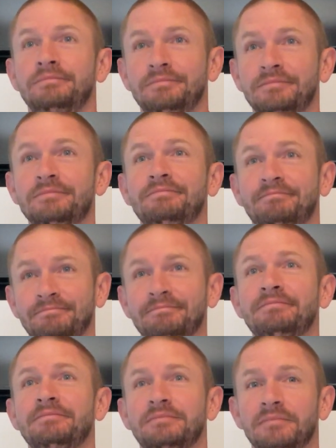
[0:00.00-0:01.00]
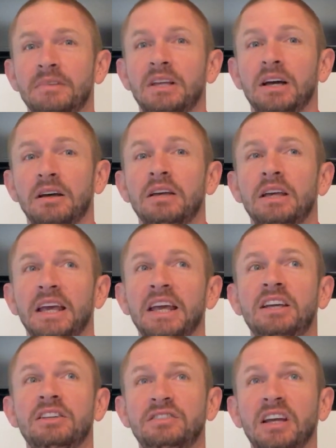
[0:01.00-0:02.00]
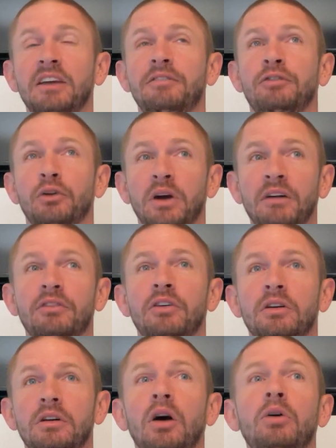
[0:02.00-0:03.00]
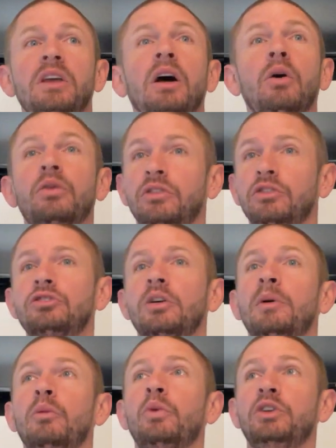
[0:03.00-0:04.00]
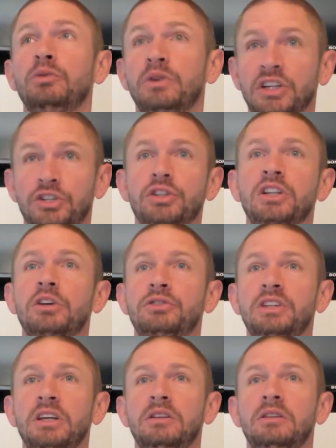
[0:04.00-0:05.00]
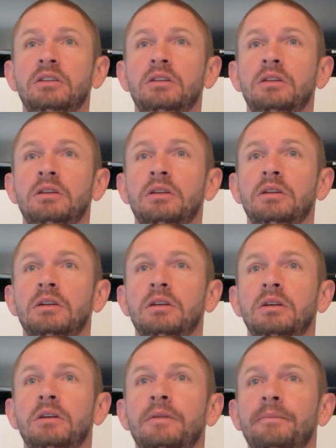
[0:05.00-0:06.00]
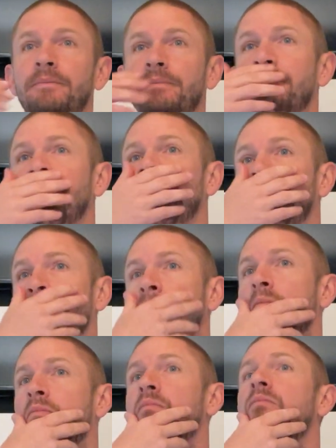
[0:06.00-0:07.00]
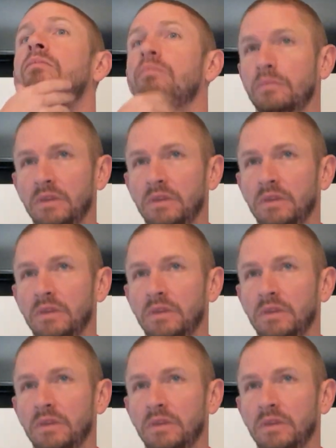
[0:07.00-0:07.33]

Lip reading: Mm-hmm. Yeah, it can take forever. Oh, yeah. Oh, you're talking about when you initially go see it? When first time we go to see the house,